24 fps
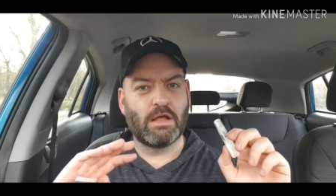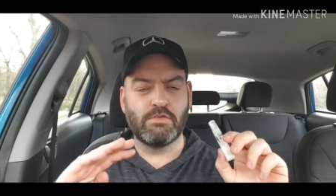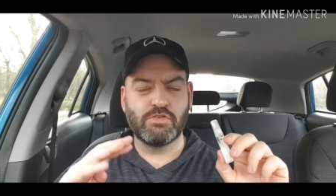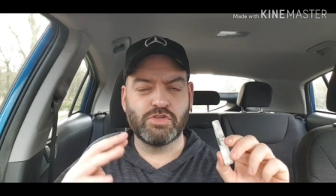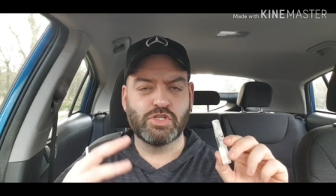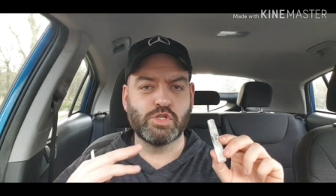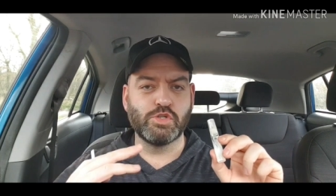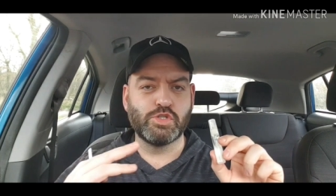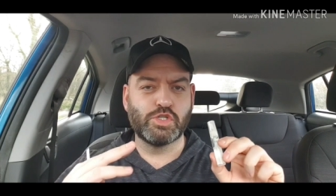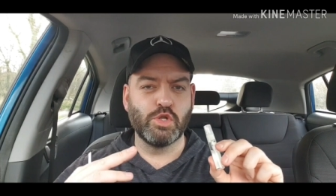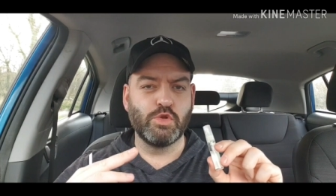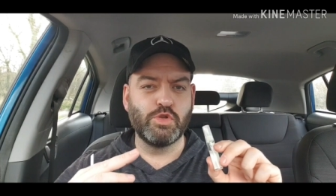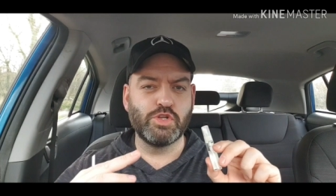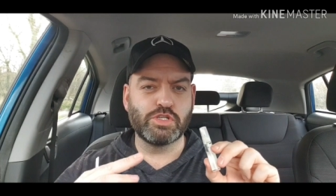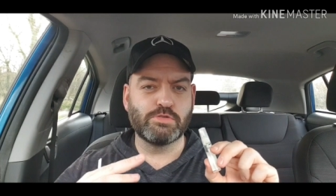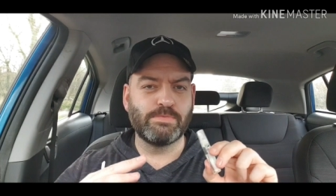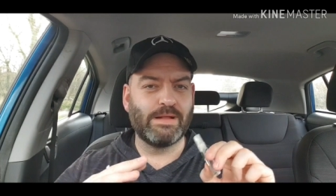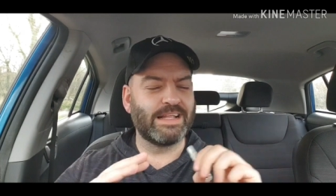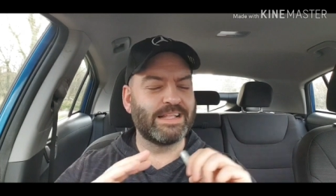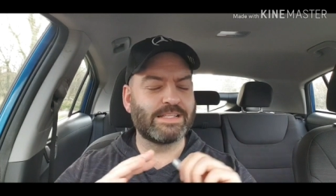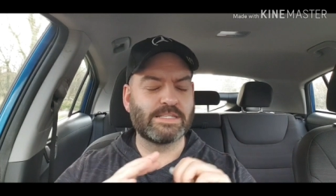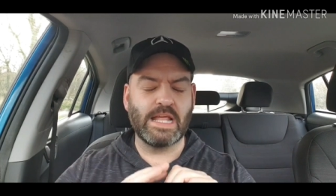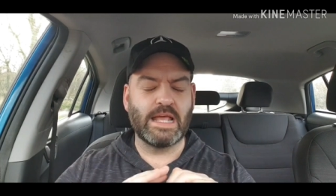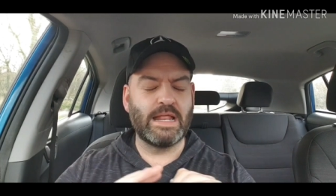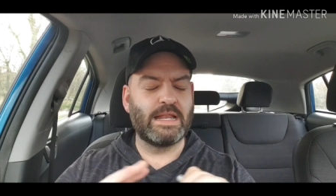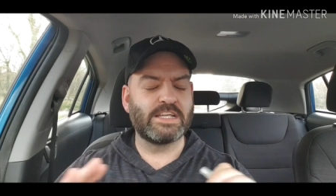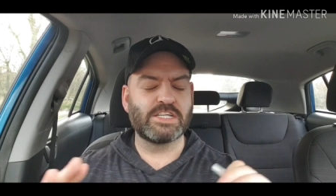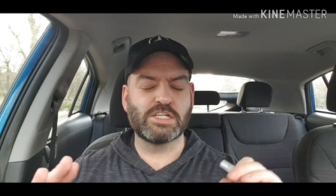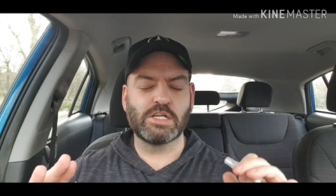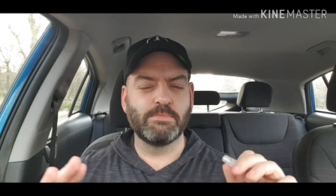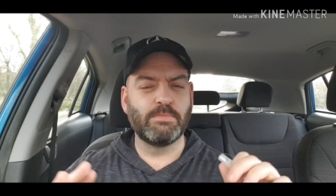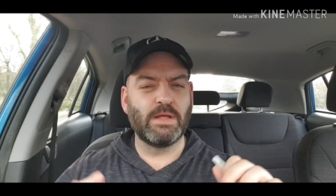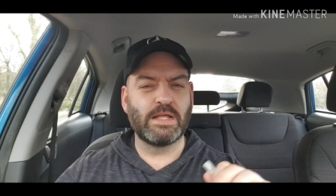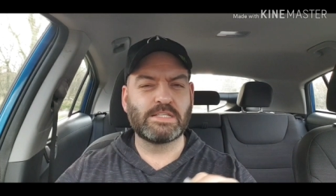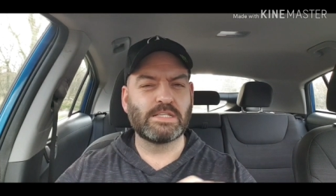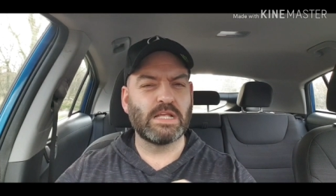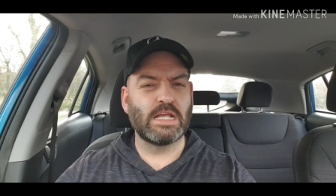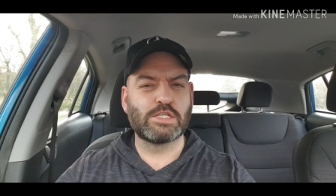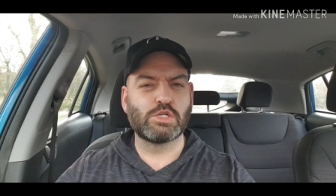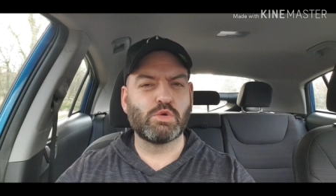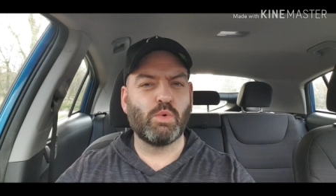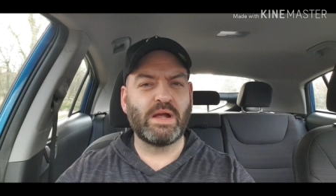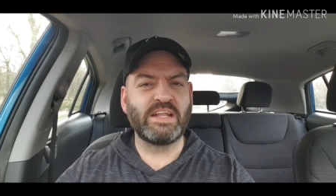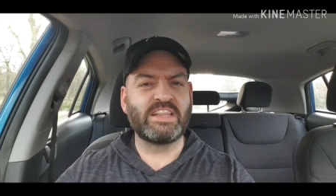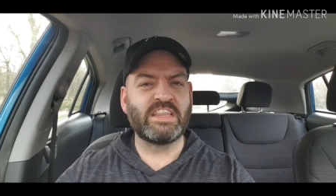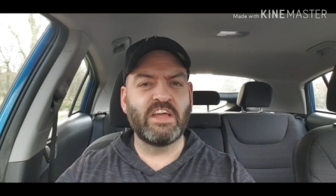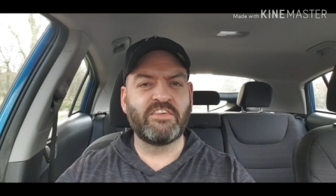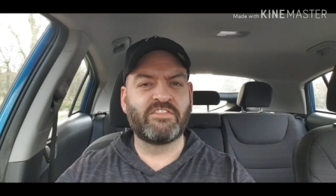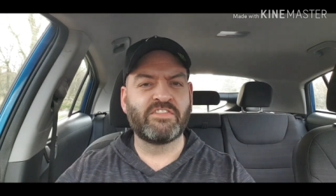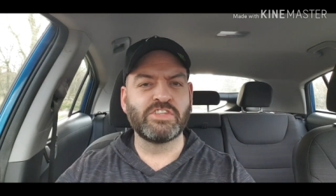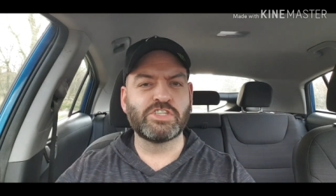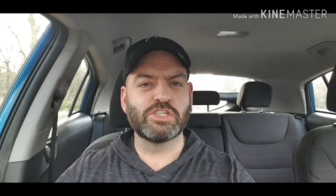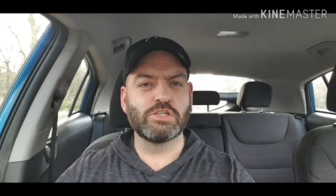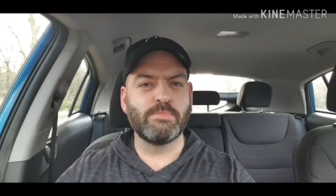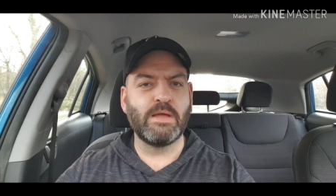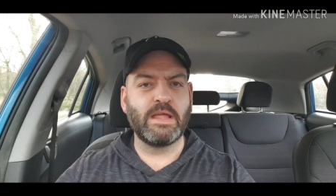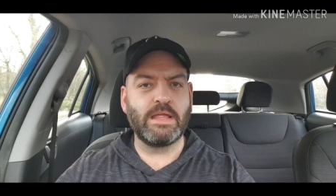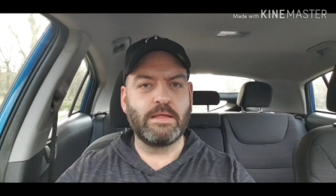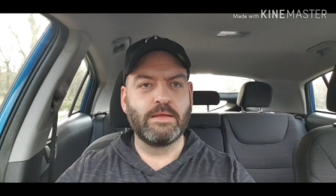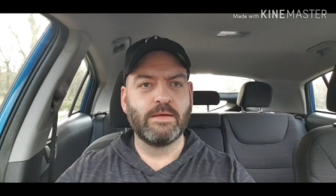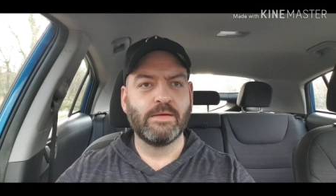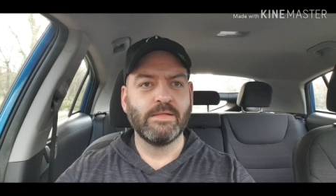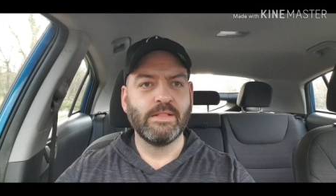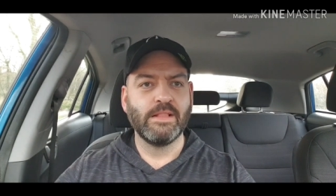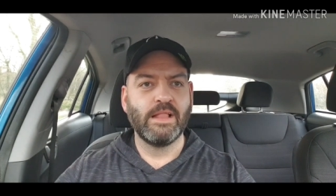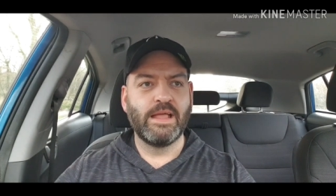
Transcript: as soon as you smell it, it is it's, it's quite different to me.